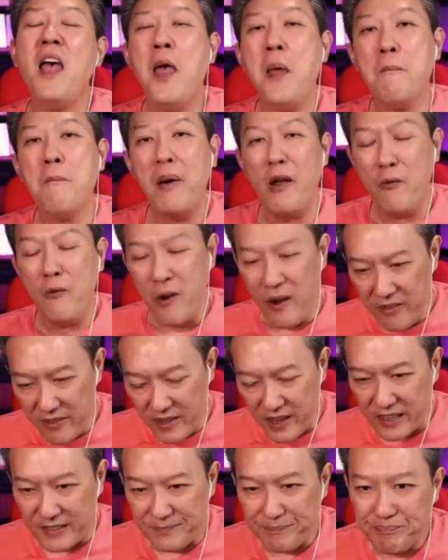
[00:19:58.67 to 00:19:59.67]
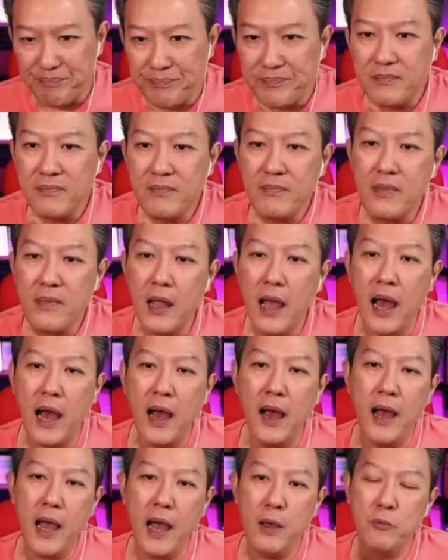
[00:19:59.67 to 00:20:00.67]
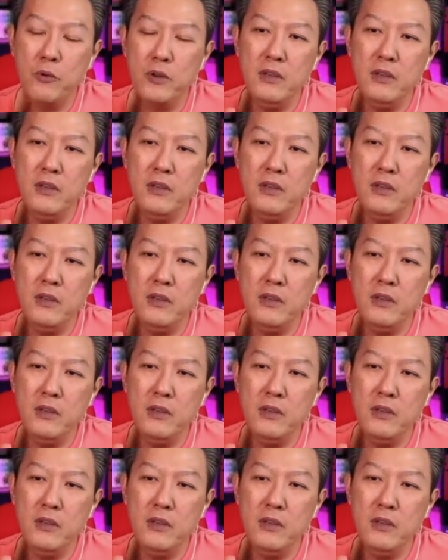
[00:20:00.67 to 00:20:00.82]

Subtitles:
but rather I would